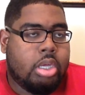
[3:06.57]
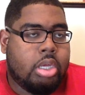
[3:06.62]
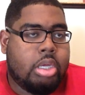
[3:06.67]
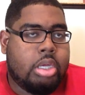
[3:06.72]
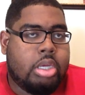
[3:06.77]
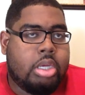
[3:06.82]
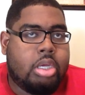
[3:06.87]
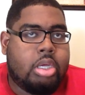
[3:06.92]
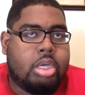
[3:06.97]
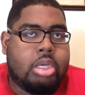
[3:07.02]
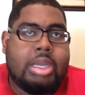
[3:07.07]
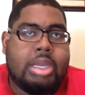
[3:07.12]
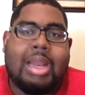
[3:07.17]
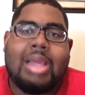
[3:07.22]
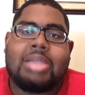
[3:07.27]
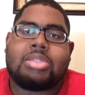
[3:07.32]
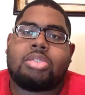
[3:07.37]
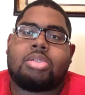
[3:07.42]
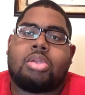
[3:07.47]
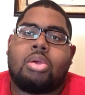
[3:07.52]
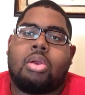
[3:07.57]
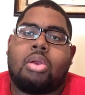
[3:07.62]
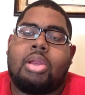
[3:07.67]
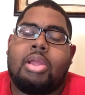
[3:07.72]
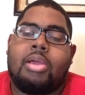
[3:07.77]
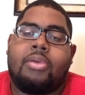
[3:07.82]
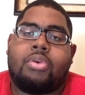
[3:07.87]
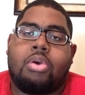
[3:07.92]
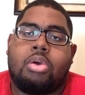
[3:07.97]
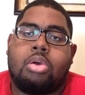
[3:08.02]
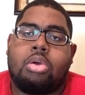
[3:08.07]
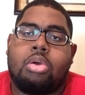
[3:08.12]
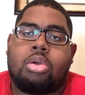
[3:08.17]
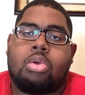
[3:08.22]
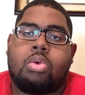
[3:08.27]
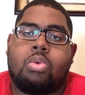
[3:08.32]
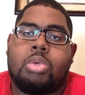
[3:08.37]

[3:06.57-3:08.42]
He likes to throw the left hook,